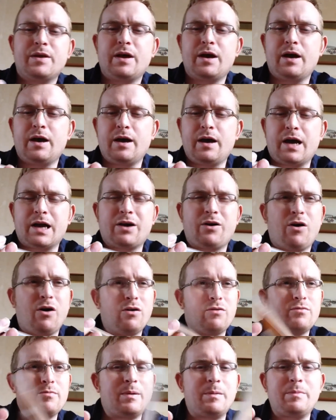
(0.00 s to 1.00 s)
I
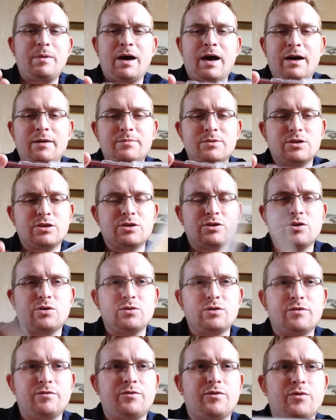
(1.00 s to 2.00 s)
can't remember how much I
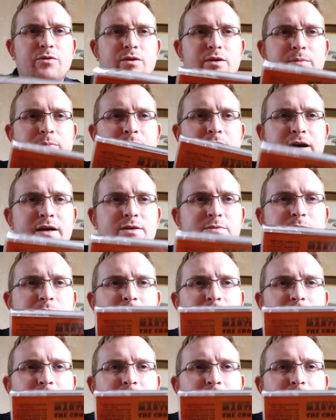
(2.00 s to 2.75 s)
sold it for in the past,